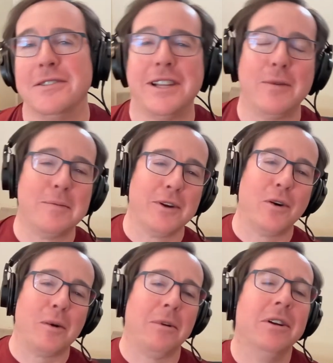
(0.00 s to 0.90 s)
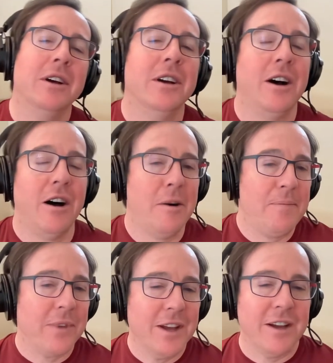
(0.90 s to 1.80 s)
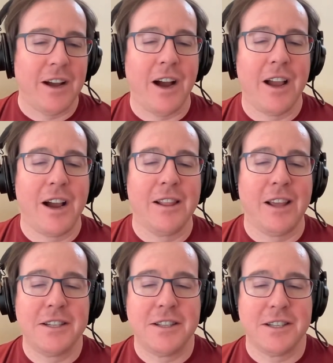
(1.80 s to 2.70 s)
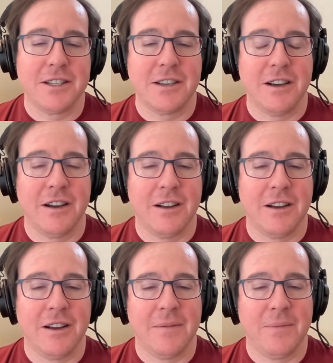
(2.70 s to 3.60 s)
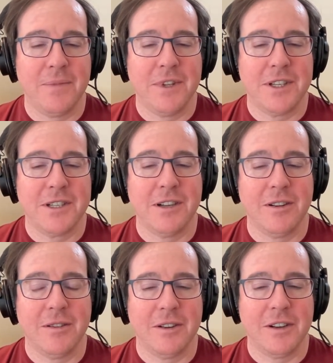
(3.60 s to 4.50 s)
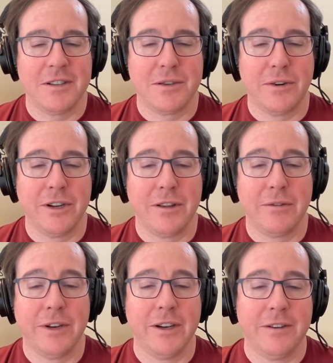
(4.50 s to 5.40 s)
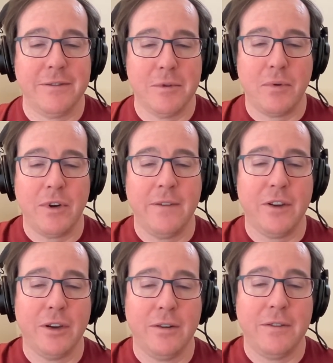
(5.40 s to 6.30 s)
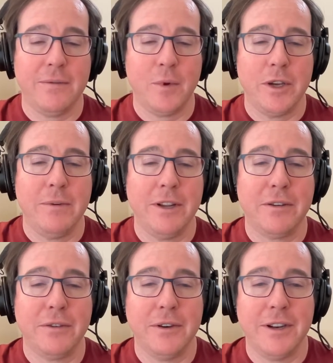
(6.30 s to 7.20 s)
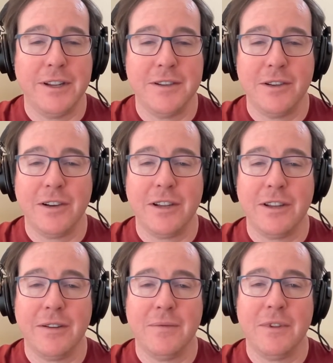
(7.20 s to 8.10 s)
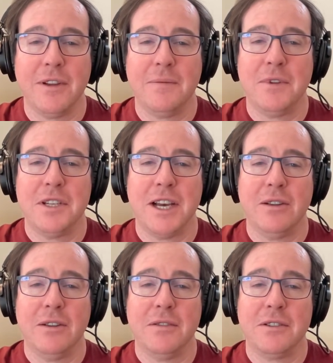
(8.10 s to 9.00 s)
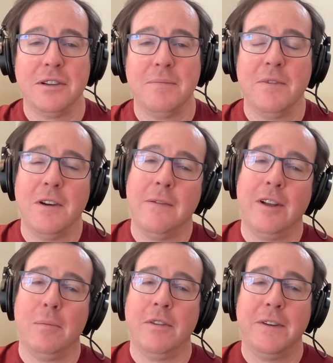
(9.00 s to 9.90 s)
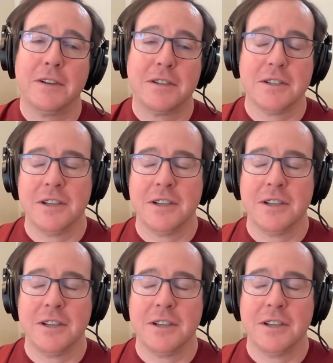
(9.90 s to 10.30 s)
That would be horrible. Um, I, I liked this uh, uh, this little uh, story you threw in here from the point of view of when you read through it and you look at the the, the downloads, the available fixes.